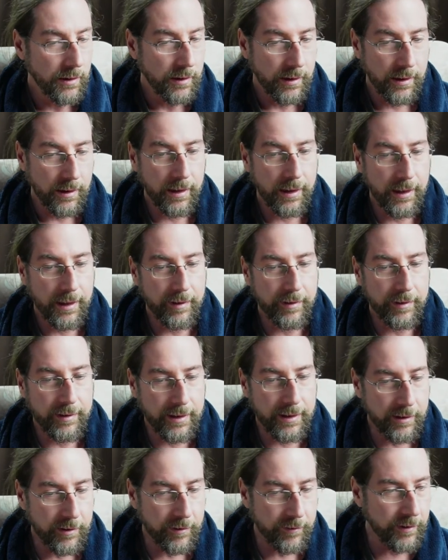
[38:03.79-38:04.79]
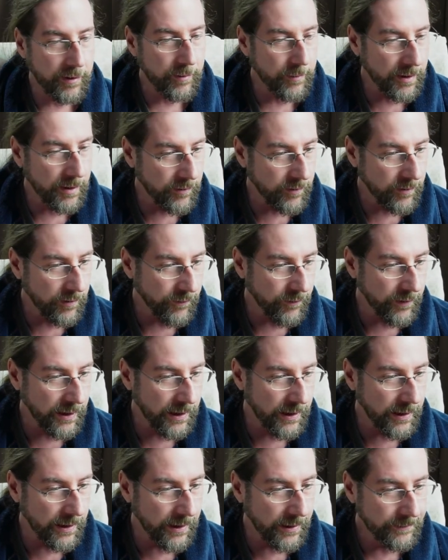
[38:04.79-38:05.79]
Hey, thank you very much,
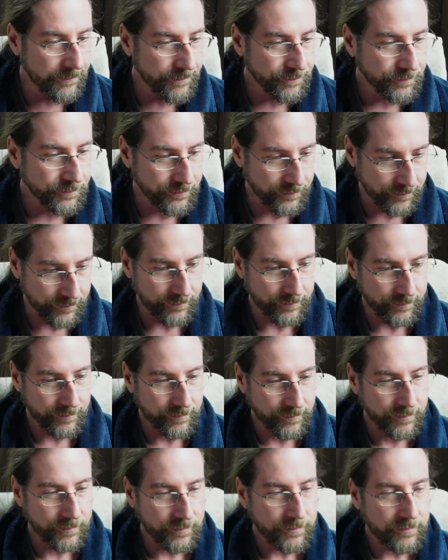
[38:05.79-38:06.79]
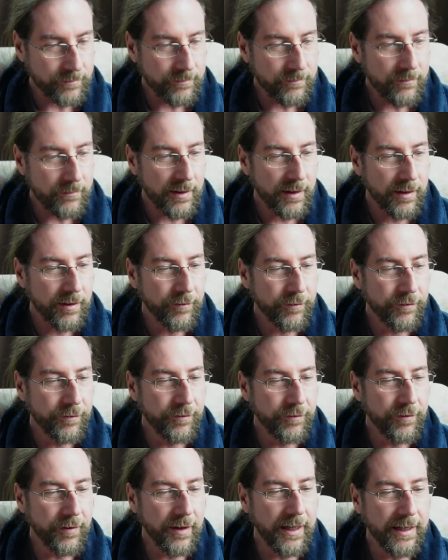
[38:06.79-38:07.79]
Werner.
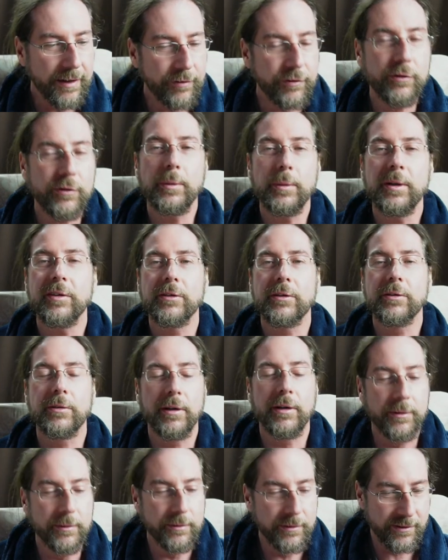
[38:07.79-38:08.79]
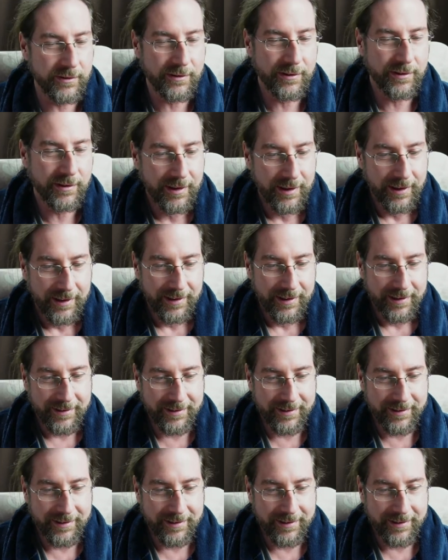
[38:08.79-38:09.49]
Five Swiss crowns. Oh.